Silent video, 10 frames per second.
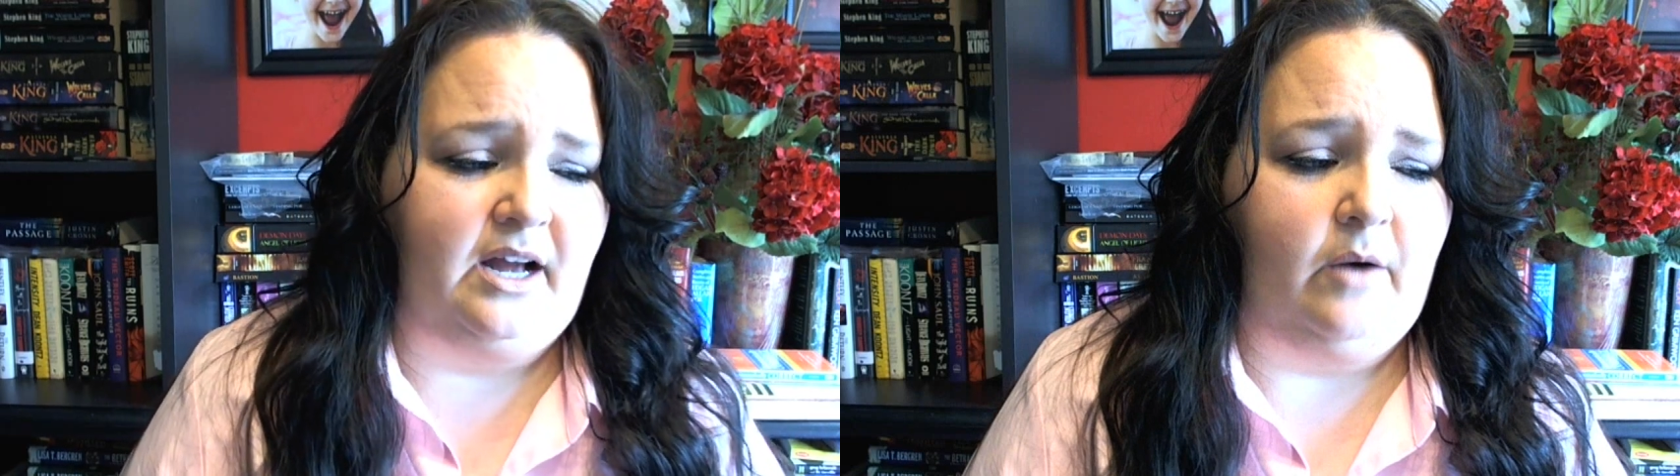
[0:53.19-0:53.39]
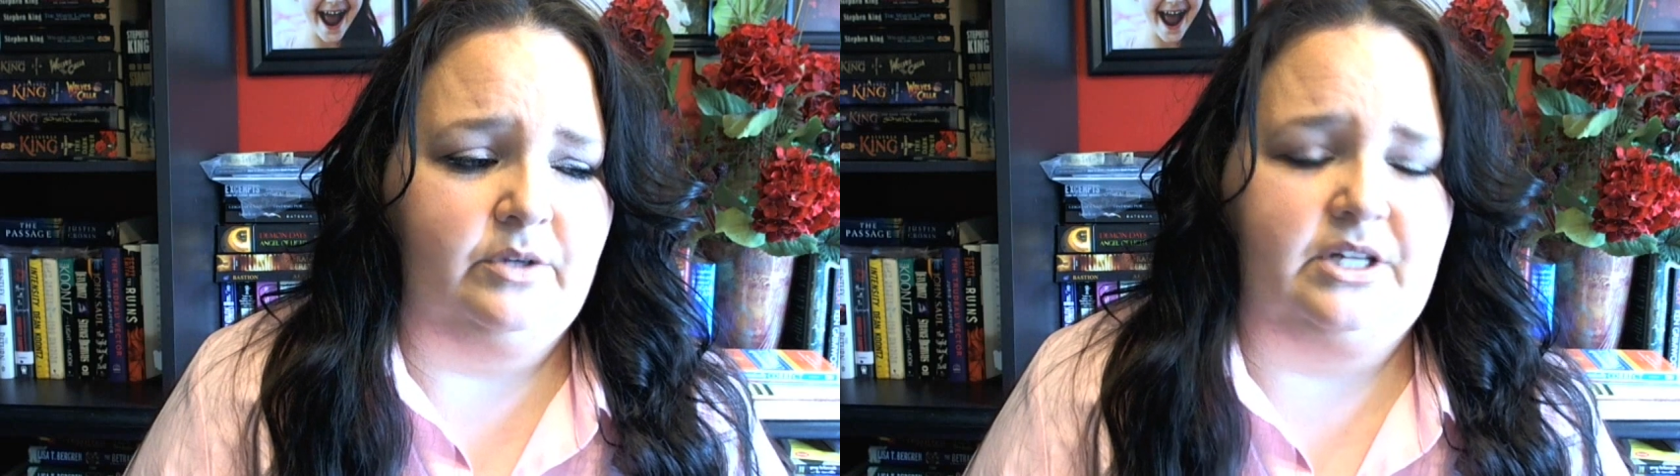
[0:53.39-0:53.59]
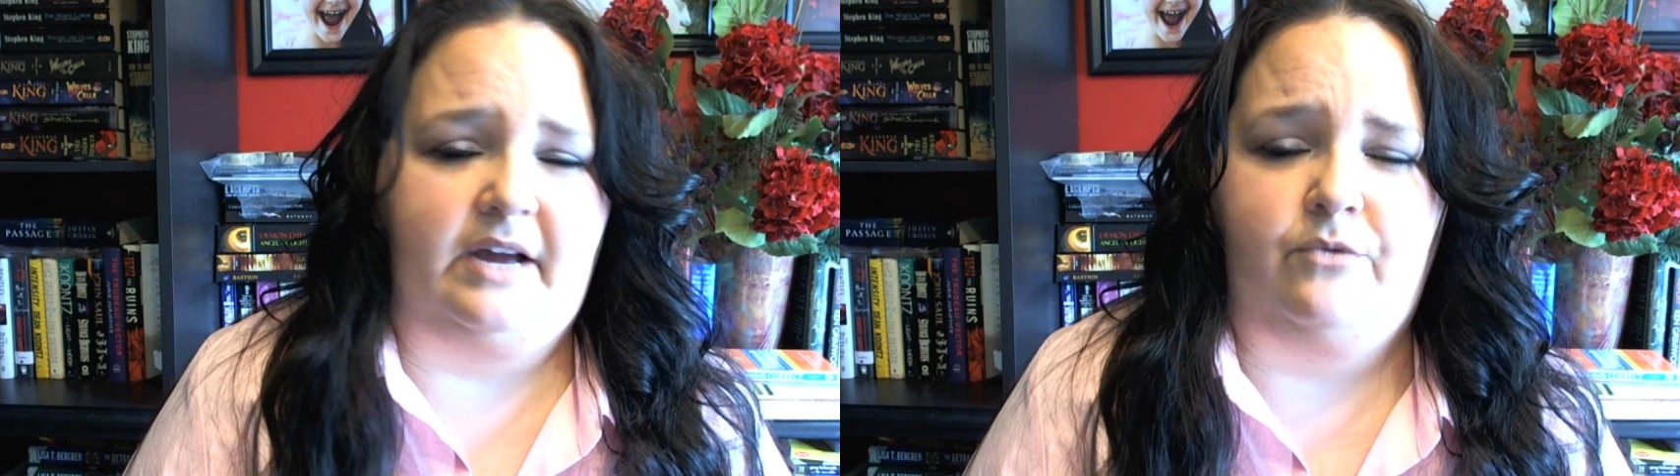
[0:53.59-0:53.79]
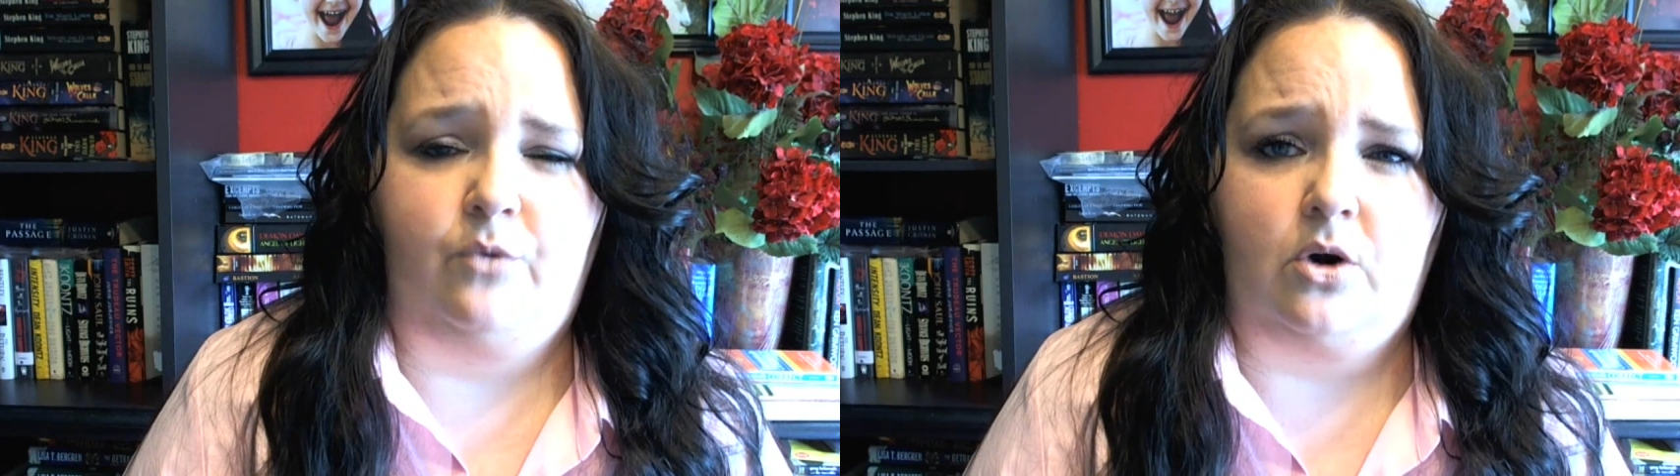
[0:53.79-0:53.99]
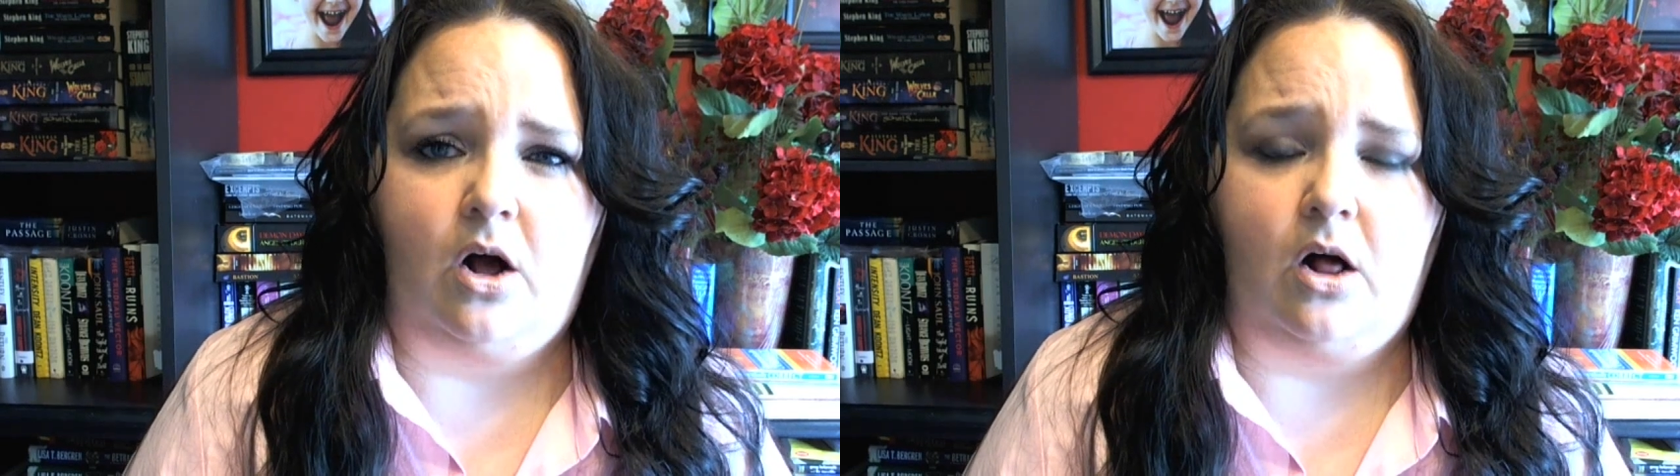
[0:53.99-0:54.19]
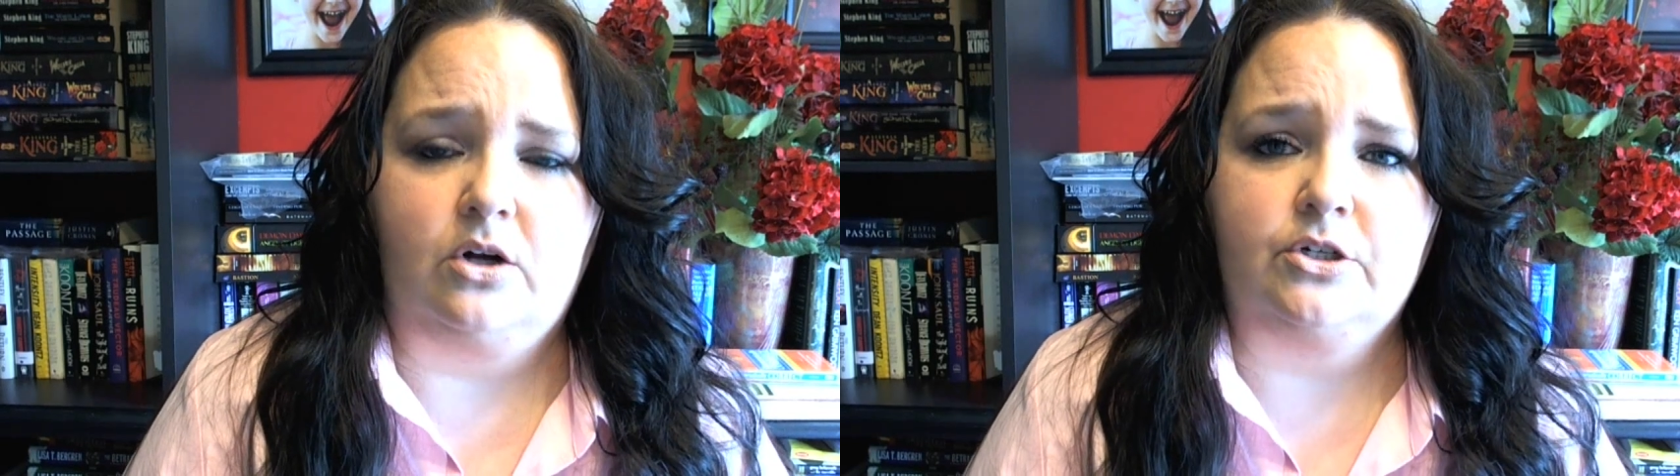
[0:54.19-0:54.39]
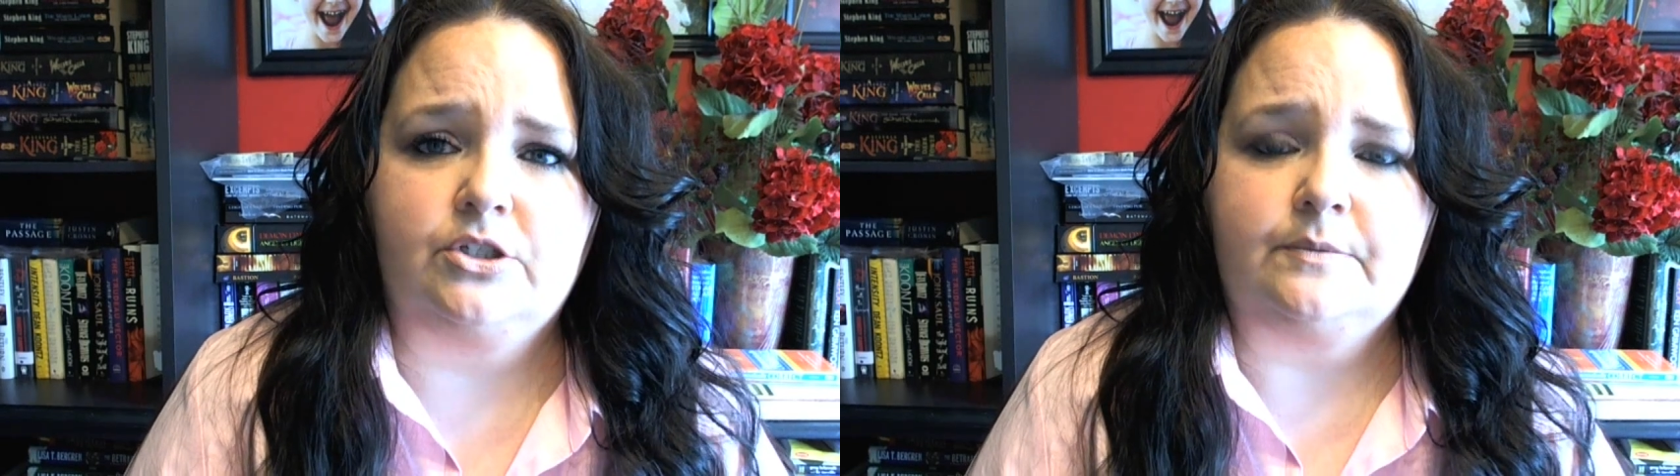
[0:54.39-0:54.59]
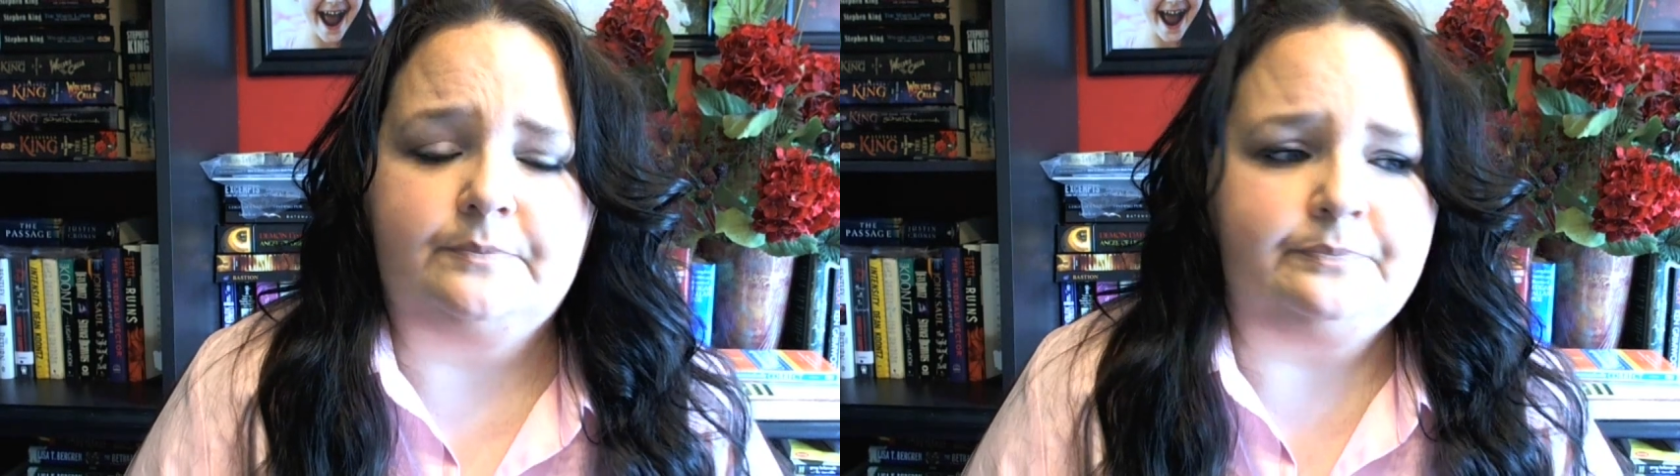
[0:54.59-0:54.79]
got was like $4.